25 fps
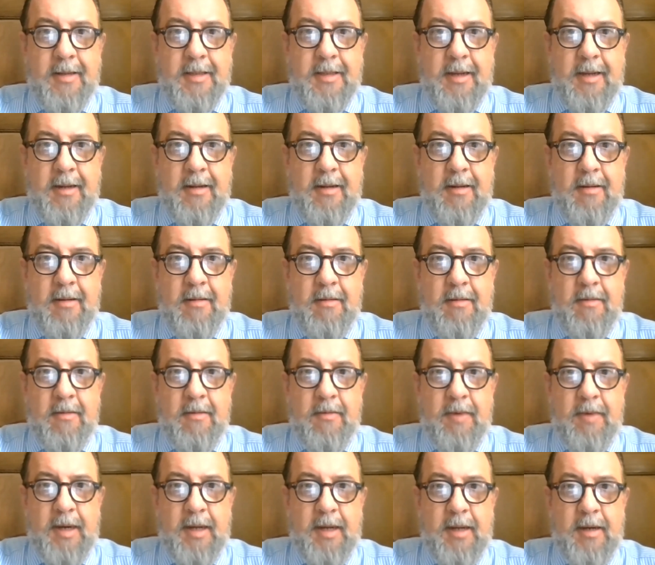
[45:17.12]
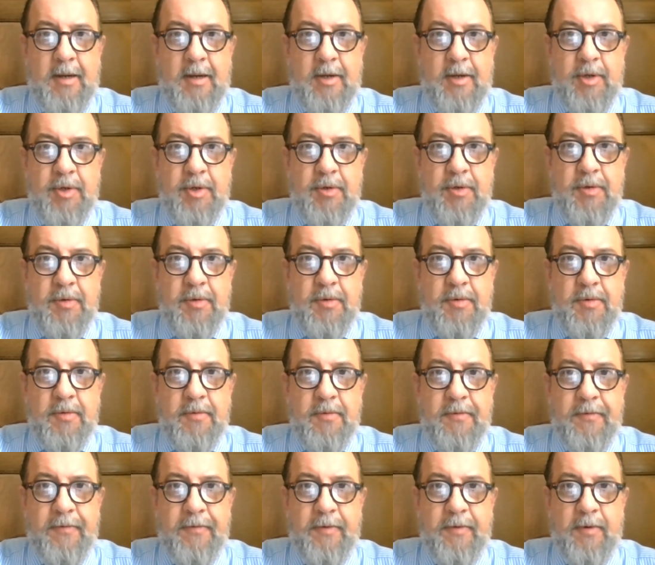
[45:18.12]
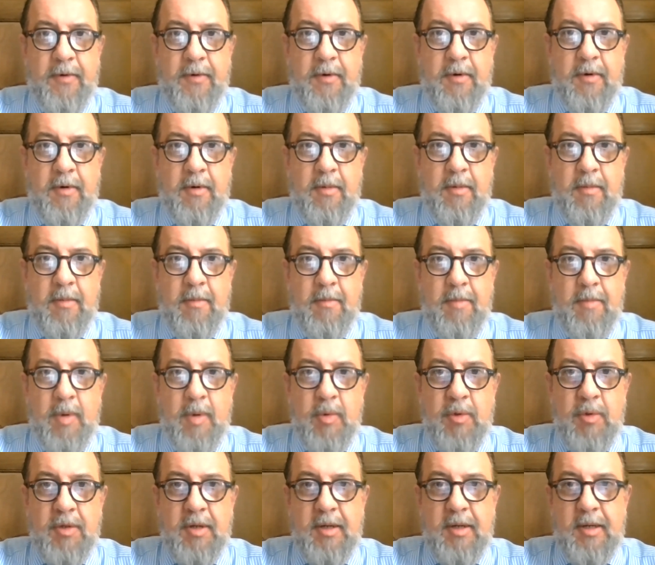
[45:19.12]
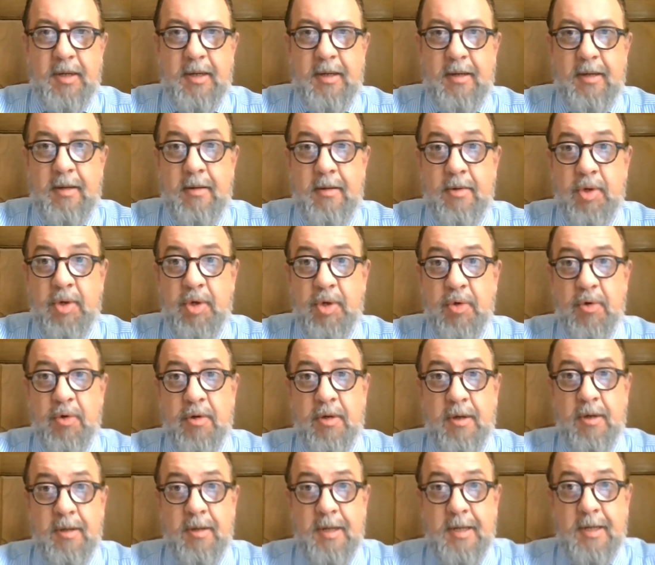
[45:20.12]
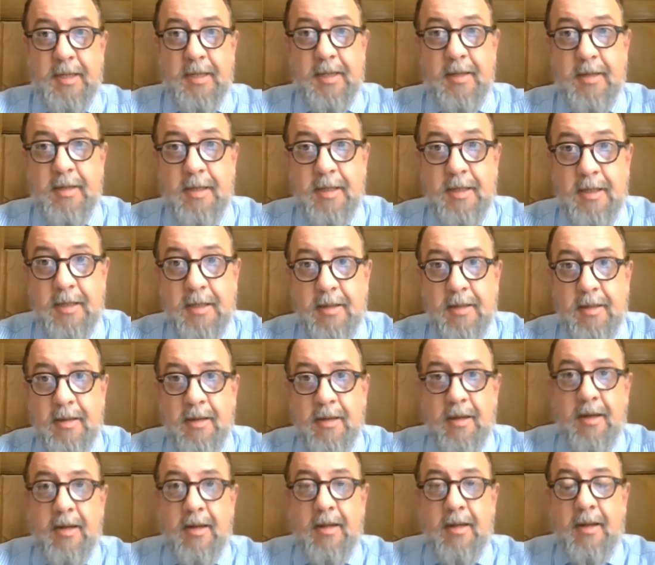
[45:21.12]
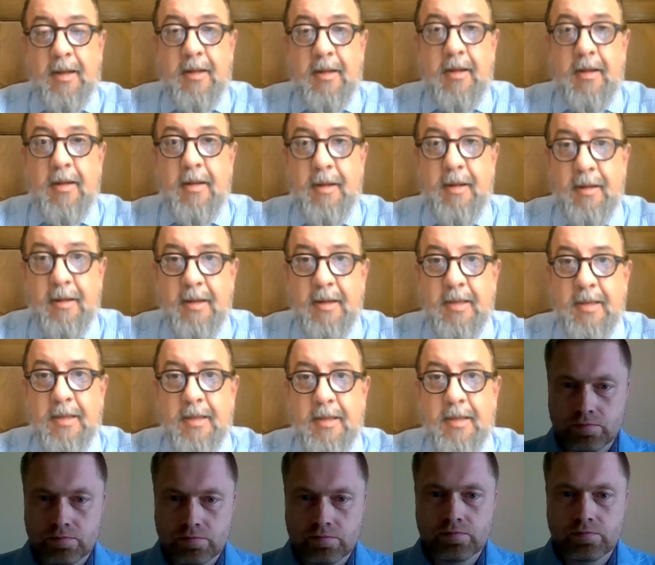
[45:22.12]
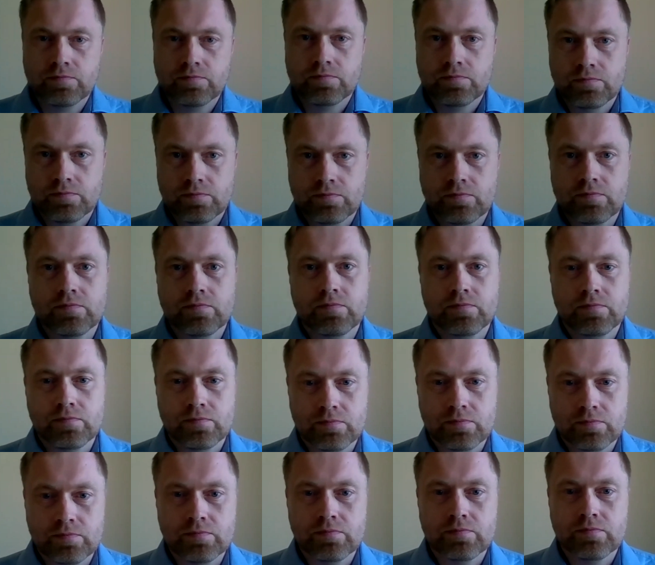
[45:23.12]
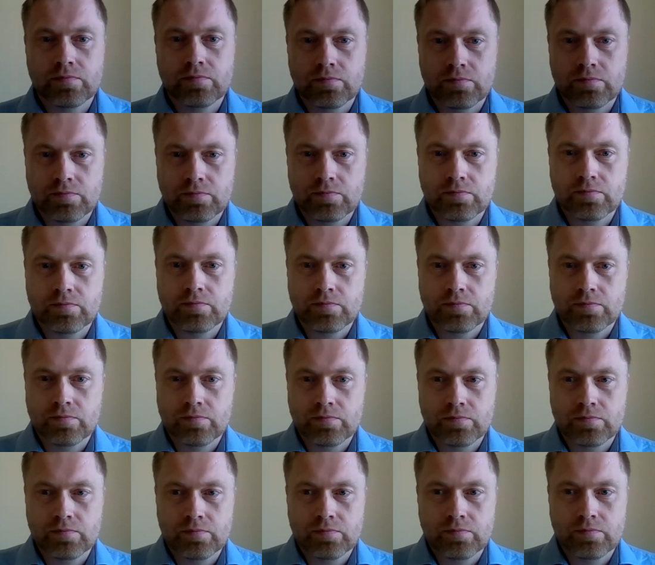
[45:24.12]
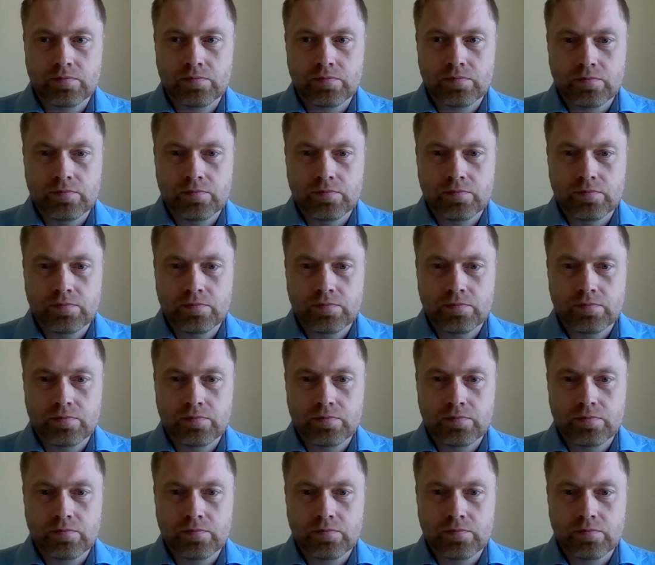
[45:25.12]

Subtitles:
then really an issue for mostly shorter distances. I think that's eternal question as to how